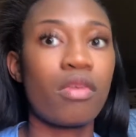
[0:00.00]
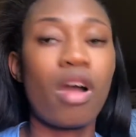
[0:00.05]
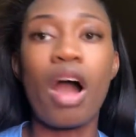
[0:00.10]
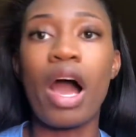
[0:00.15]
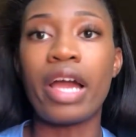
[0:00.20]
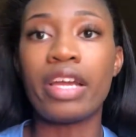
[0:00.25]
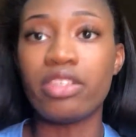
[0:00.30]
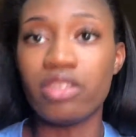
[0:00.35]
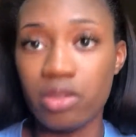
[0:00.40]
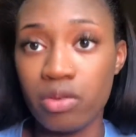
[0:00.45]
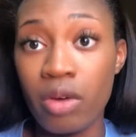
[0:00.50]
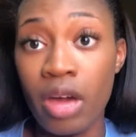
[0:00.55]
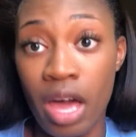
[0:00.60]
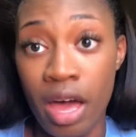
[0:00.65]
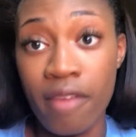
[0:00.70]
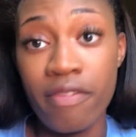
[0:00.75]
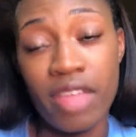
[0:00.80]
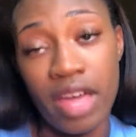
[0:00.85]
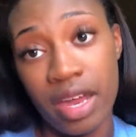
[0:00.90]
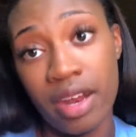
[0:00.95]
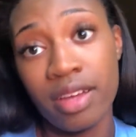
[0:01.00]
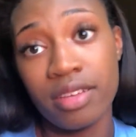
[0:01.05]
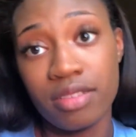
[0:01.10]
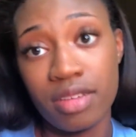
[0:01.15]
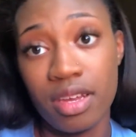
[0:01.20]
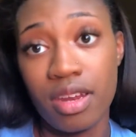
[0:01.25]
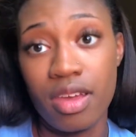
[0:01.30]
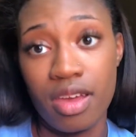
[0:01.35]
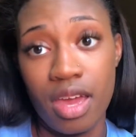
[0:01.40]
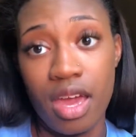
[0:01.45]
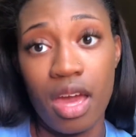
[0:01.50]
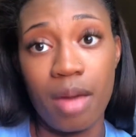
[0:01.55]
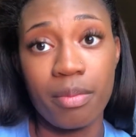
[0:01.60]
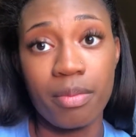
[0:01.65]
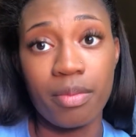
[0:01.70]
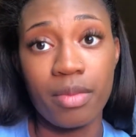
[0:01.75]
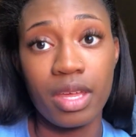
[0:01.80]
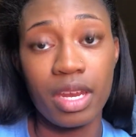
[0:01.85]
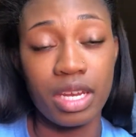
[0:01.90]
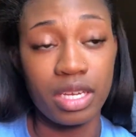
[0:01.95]
I do have that at 10
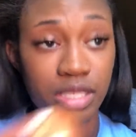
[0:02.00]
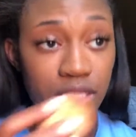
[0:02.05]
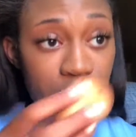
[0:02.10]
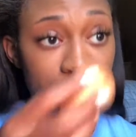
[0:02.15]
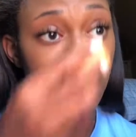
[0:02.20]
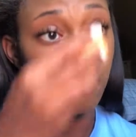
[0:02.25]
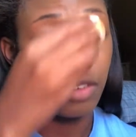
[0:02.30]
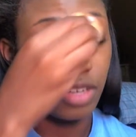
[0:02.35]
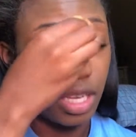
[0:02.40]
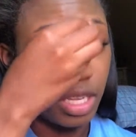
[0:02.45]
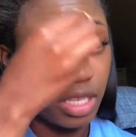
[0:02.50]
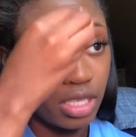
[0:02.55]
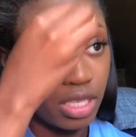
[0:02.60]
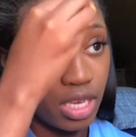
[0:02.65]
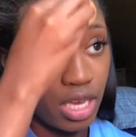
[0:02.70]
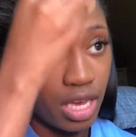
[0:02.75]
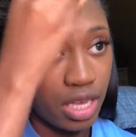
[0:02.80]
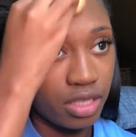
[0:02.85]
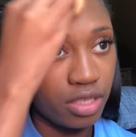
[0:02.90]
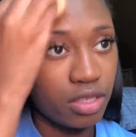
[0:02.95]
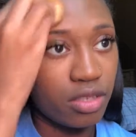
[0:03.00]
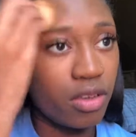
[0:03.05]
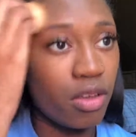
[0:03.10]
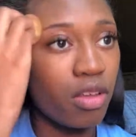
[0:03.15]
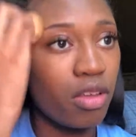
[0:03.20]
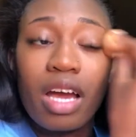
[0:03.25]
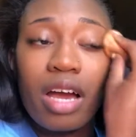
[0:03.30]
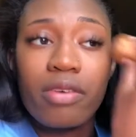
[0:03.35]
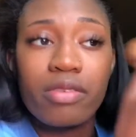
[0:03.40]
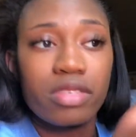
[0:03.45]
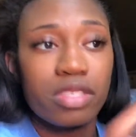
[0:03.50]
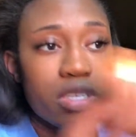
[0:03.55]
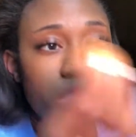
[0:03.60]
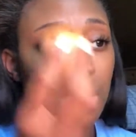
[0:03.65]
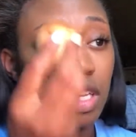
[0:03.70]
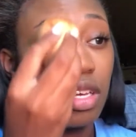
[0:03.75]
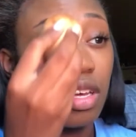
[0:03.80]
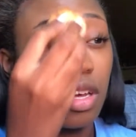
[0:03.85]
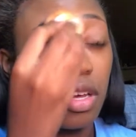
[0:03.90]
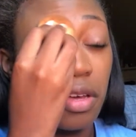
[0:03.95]
a.m. and I did forget to cancel. I was
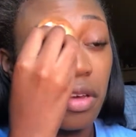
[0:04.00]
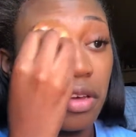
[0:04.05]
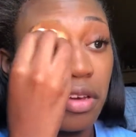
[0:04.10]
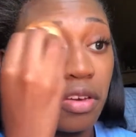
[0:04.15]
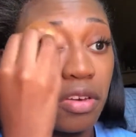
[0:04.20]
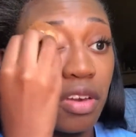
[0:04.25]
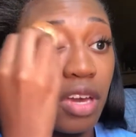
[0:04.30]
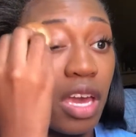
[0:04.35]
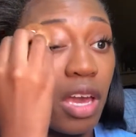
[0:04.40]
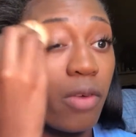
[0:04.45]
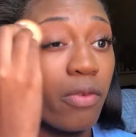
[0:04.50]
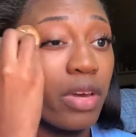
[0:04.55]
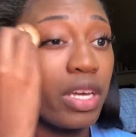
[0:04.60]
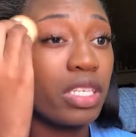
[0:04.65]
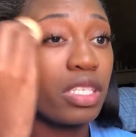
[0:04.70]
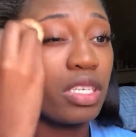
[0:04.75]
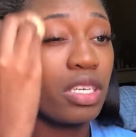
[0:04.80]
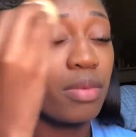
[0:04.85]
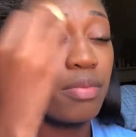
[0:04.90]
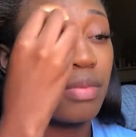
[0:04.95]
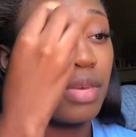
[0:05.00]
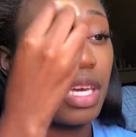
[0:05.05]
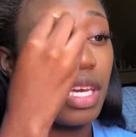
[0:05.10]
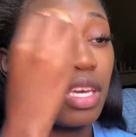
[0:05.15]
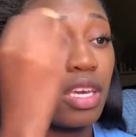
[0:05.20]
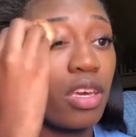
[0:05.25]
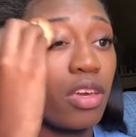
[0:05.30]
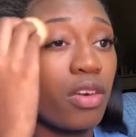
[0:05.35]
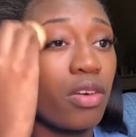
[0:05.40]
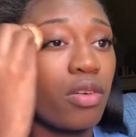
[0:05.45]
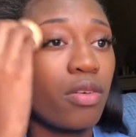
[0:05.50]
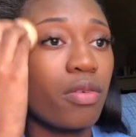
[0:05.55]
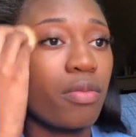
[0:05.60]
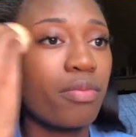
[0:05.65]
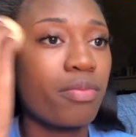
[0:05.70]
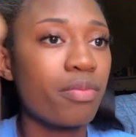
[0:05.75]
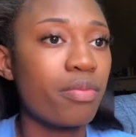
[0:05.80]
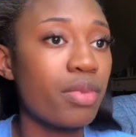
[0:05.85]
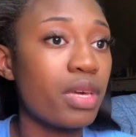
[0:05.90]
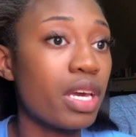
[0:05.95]
like, can't wait to meet you,
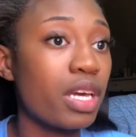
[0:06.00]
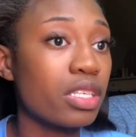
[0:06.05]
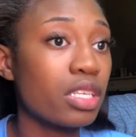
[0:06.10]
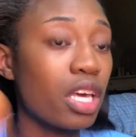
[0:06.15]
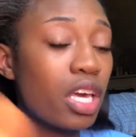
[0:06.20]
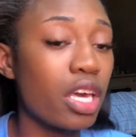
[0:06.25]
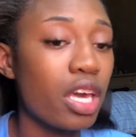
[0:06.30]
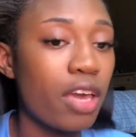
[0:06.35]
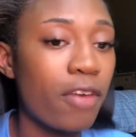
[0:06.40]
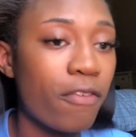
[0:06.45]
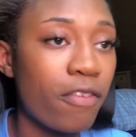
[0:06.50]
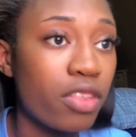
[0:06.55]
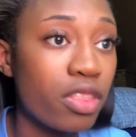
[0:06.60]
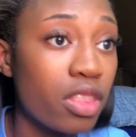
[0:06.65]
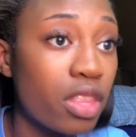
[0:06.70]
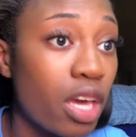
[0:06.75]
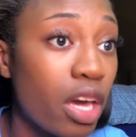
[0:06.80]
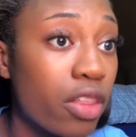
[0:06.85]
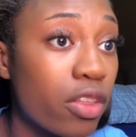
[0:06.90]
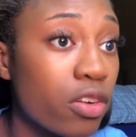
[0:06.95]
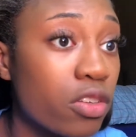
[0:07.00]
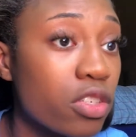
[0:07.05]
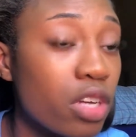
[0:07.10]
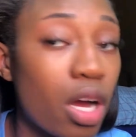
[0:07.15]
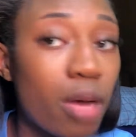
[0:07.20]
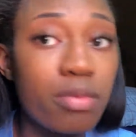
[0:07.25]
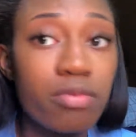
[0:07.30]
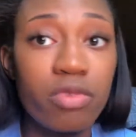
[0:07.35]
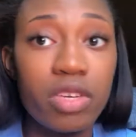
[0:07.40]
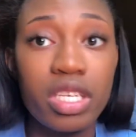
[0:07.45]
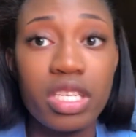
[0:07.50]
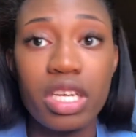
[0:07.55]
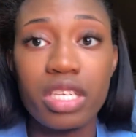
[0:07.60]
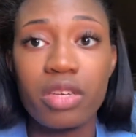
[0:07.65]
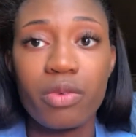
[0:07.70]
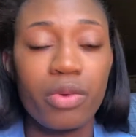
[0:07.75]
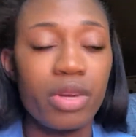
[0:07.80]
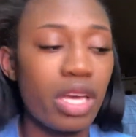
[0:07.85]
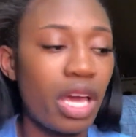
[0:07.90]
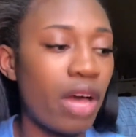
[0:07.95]
because like if the other job really
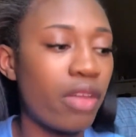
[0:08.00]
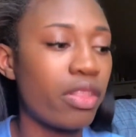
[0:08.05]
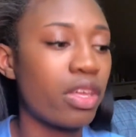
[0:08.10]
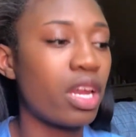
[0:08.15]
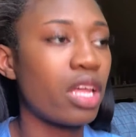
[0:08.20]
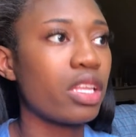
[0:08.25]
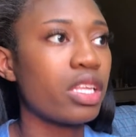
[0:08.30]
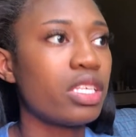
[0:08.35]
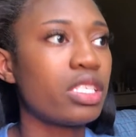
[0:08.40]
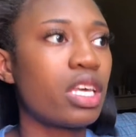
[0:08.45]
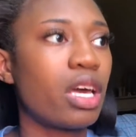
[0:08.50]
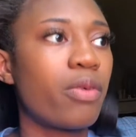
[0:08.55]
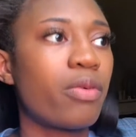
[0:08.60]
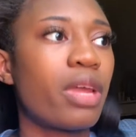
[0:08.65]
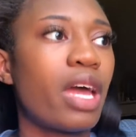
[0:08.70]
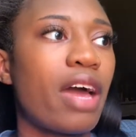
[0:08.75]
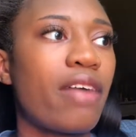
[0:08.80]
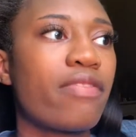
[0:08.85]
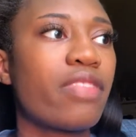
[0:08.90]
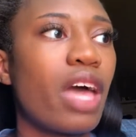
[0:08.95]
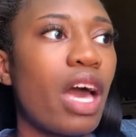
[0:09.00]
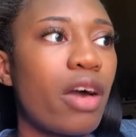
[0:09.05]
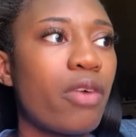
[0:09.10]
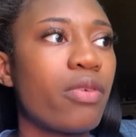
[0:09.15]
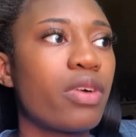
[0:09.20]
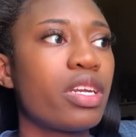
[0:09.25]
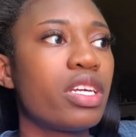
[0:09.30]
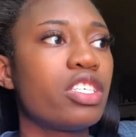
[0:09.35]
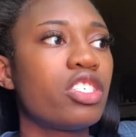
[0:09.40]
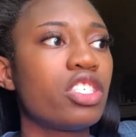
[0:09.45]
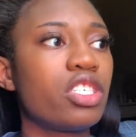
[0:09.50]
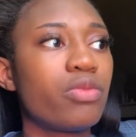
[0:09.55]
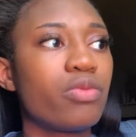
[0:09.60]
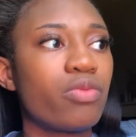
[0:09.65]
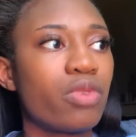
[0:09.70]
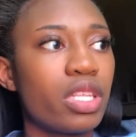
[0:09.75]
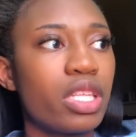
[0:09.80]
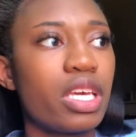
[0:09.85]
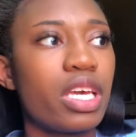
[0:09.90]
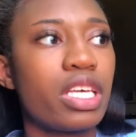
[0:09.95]
doesn't work out, then at least I would have that one, and she
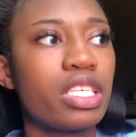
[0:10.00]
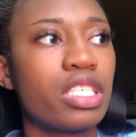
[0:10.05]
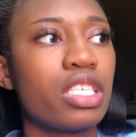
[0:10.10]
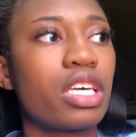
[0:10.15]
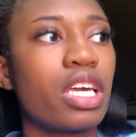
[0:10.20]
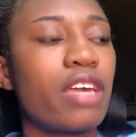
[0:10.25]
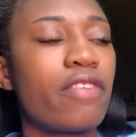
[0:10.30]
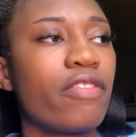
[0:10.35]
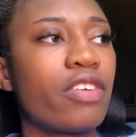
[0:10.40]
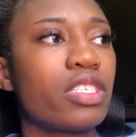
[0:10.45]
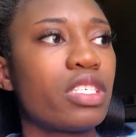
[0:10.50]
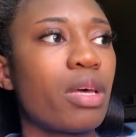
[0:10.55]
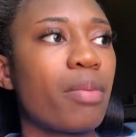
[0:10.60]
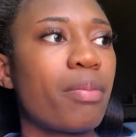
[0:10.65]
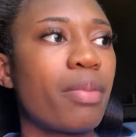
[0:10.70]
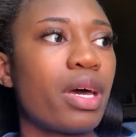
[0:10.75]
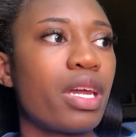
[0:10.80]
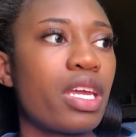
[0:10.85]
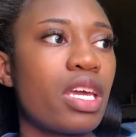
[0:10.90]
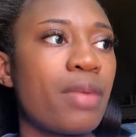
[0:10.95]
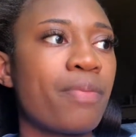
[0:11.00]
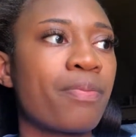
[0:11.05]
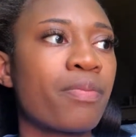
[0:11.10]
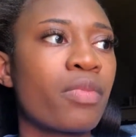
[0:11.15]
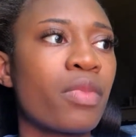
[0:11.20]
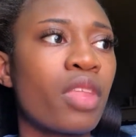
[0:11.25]
really is looking for somebody.